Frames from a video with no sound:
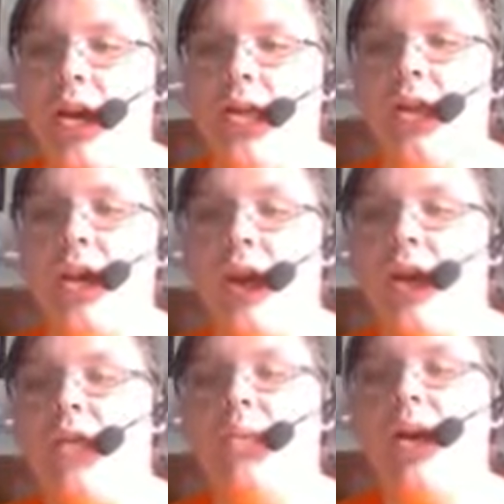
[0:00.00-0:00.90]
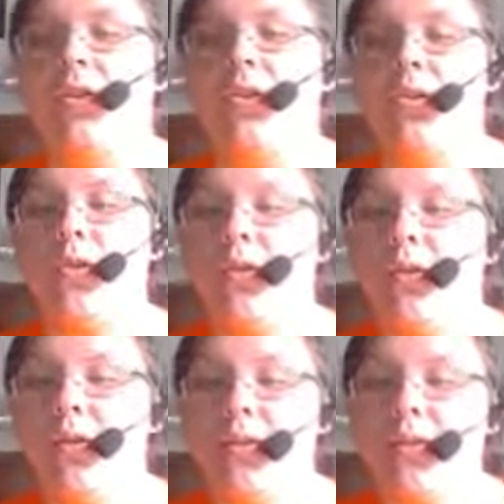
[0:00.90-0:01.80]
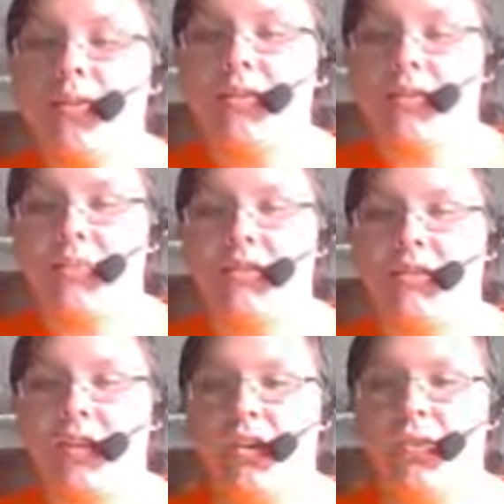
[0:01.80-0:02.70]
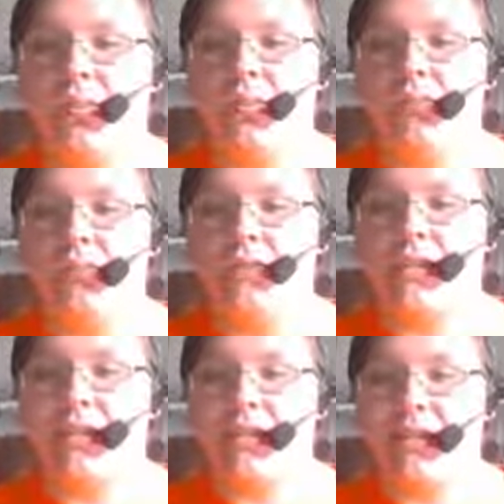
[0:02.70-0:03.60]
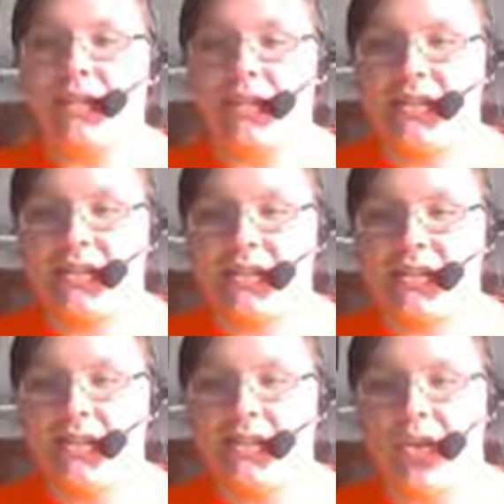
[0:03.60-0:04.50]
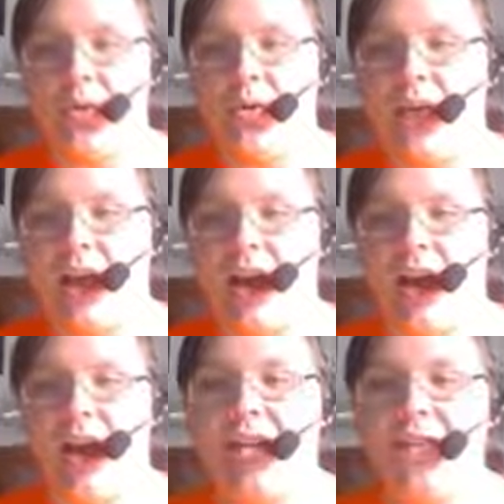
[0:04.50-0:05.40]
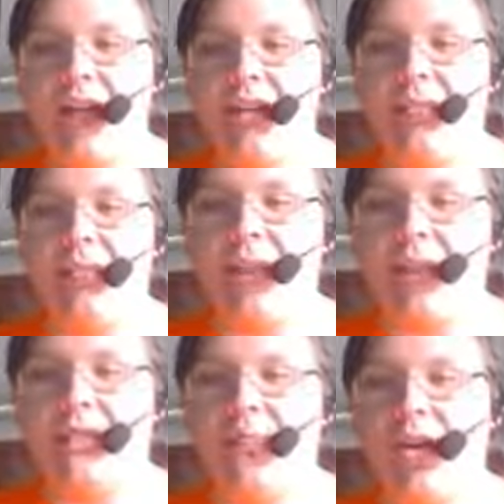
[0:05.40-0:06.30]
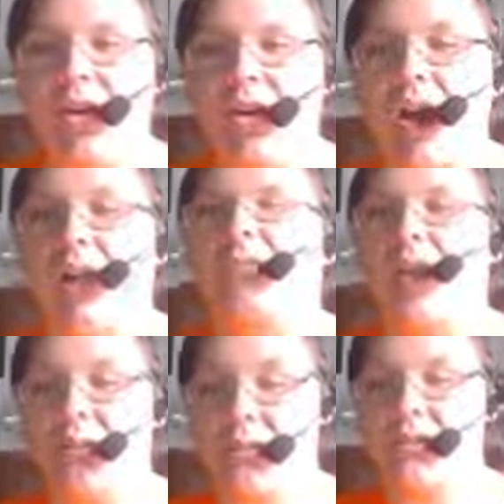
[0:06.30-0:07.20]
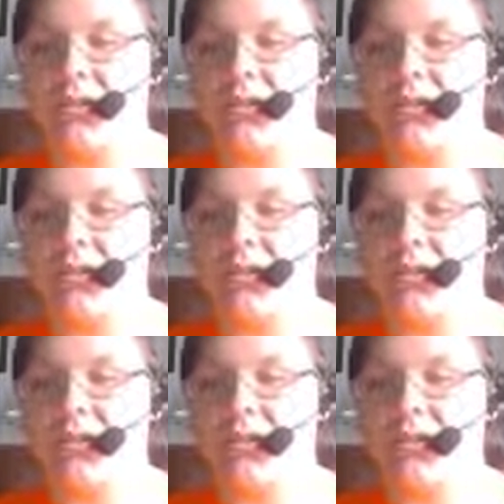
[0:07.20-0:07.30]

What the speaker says: The one who? Maybe so. Sis, don't worry. I'll find him by tomorrow. I promise.